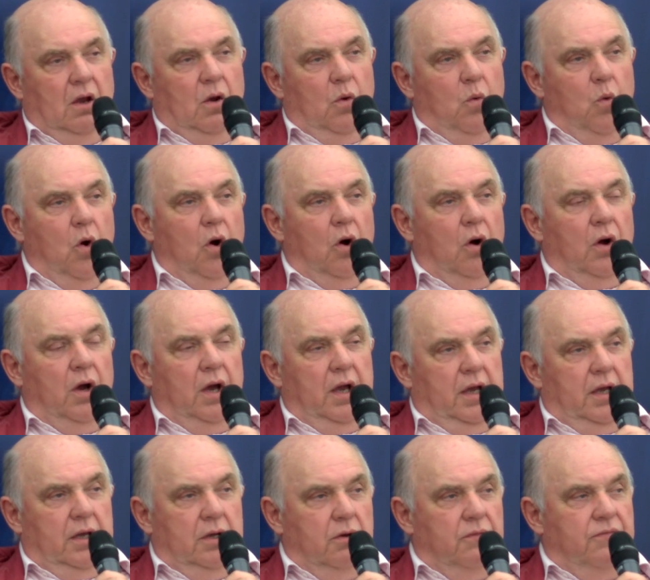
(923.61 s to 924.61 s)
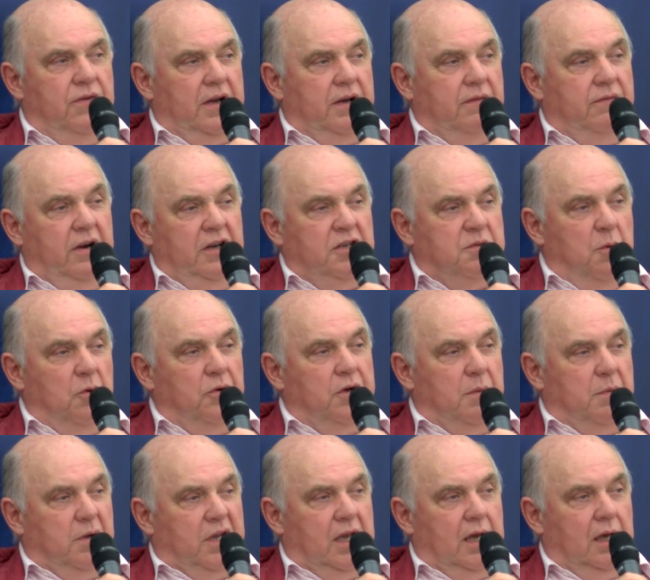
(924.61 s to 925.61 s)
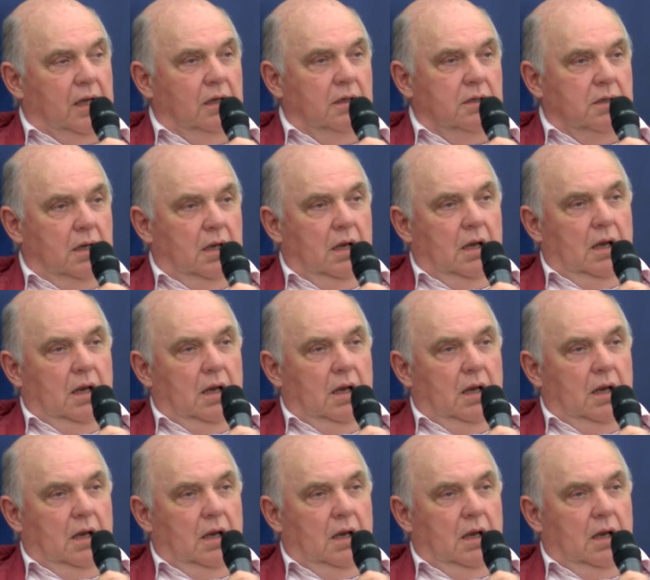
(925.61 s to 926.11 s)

war, you'll find a very small number killed,